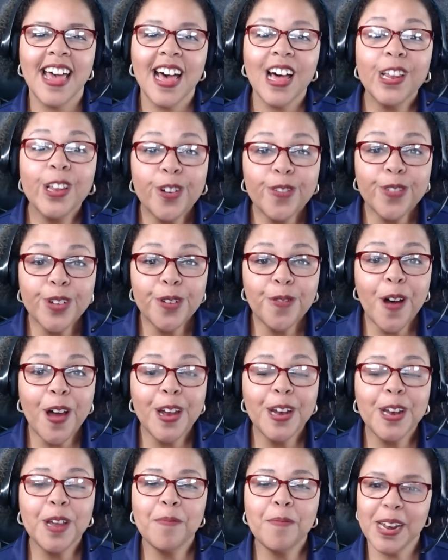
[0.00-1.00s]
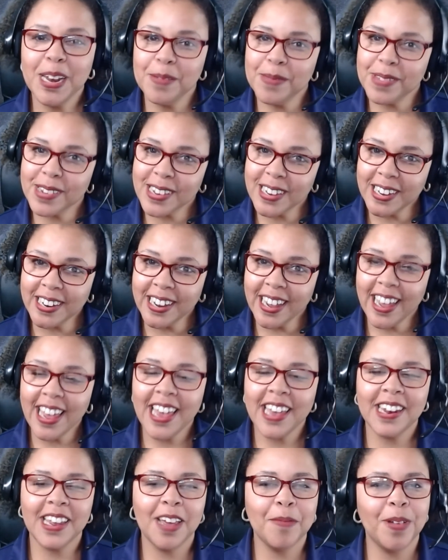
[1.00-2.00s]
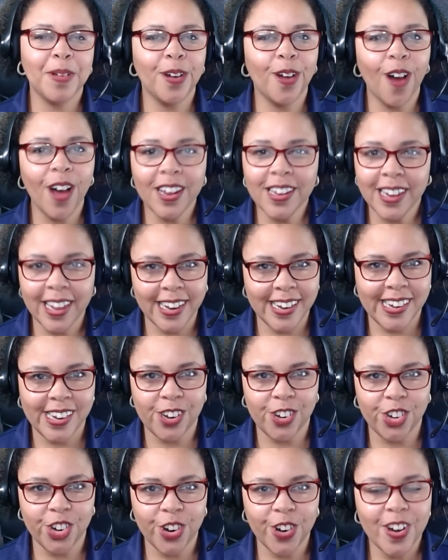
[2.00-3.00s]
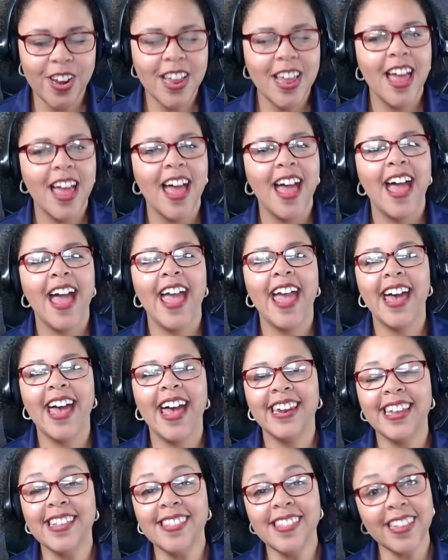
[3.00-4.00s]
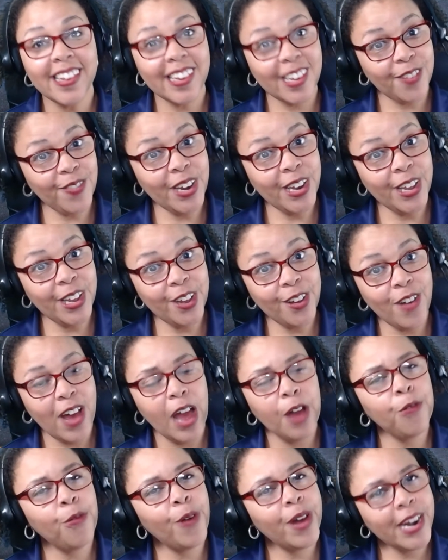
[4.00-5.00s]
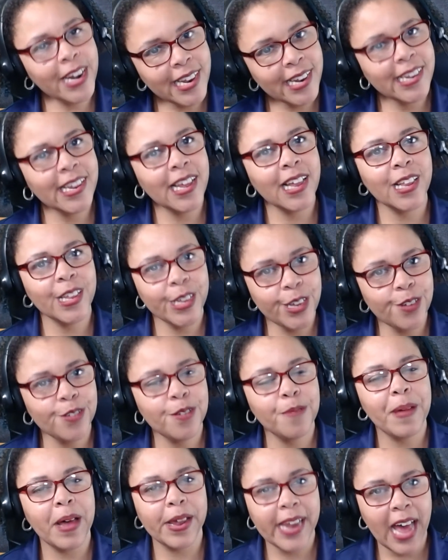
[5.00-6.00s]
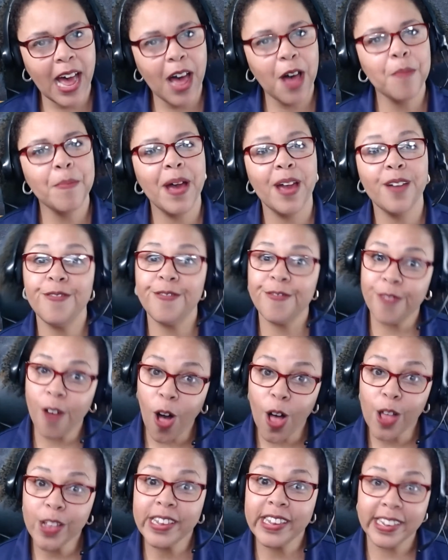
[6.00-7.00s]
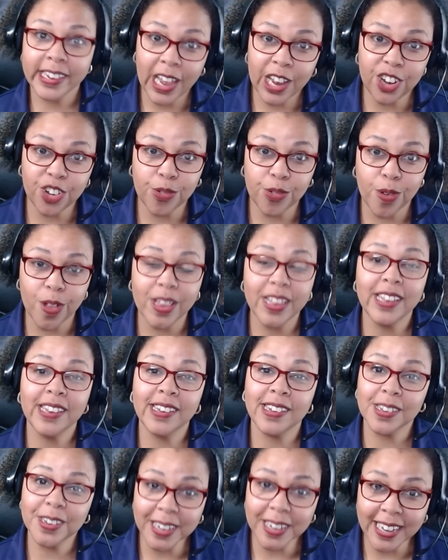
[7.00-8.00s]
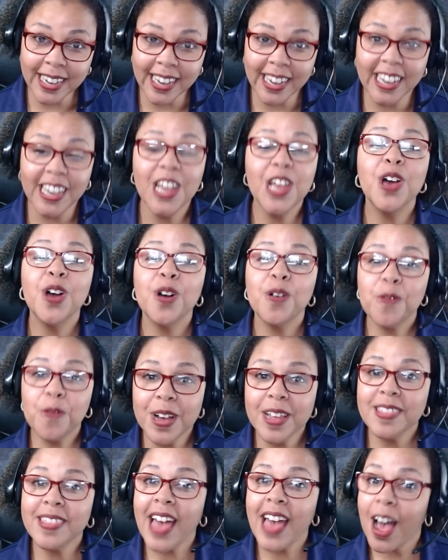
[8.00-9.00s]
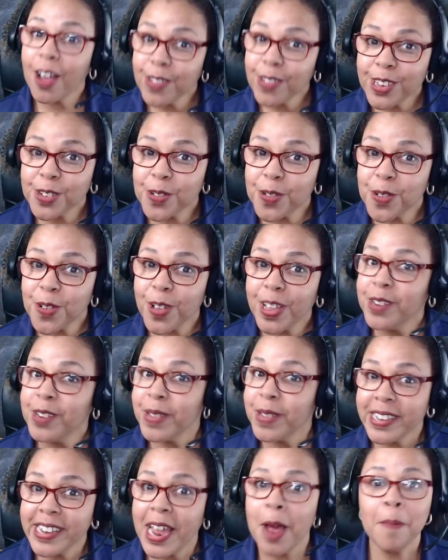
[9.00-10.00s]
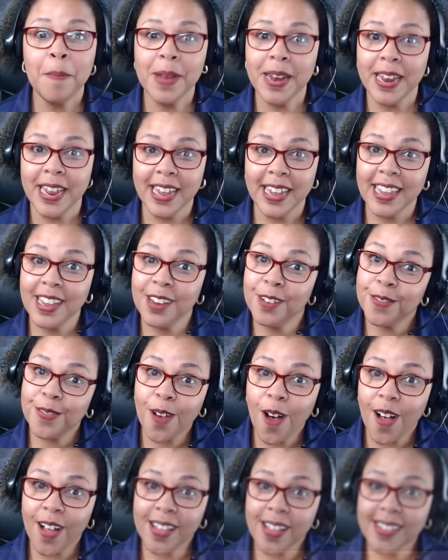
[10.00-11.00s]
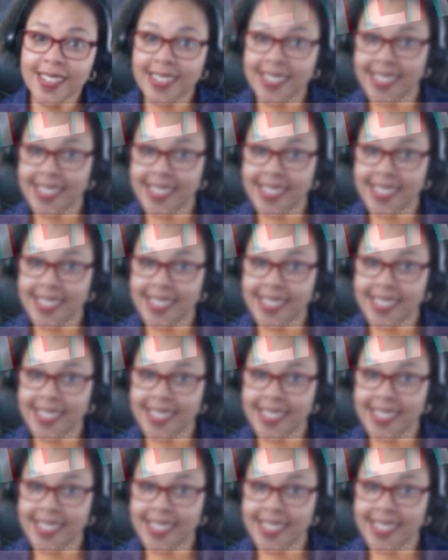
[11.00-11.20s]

Hello everyone, my name is Lena and I'm an online teacher, and in this video I wanted to tell you about how my fall schedule is looking with Outschool and what's happening in fall.